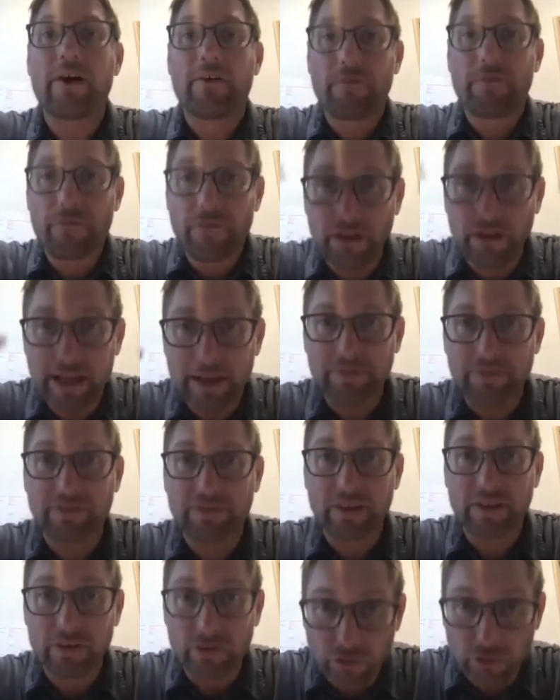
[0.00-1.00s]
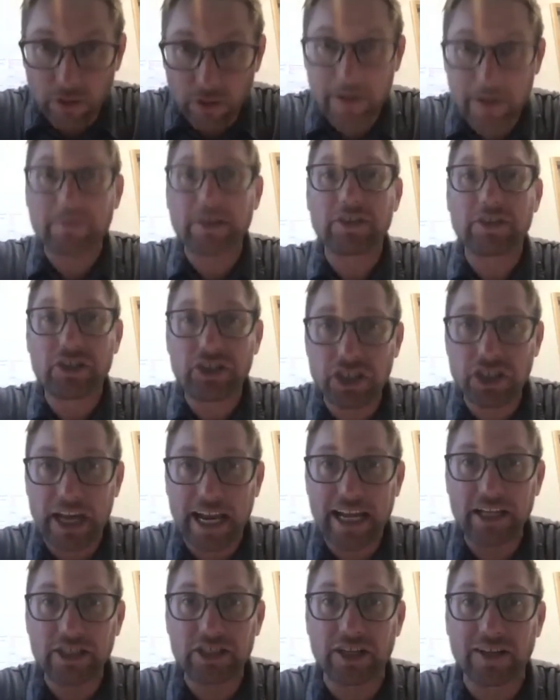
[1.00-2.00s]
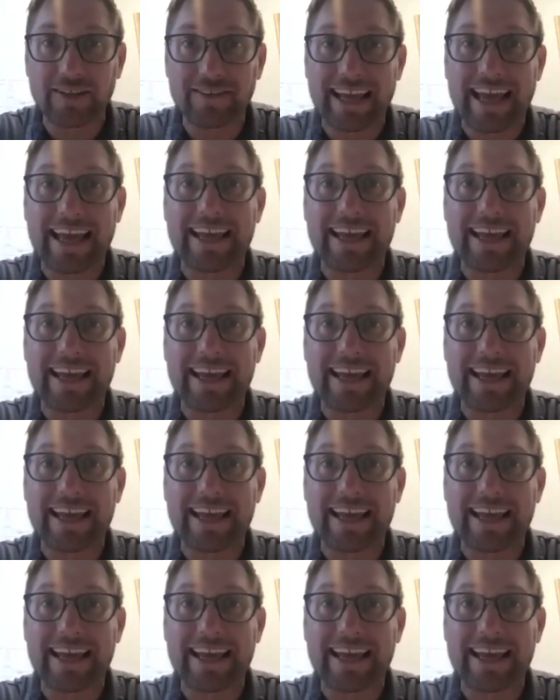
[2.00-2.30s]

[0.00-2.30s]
flips, the script changes,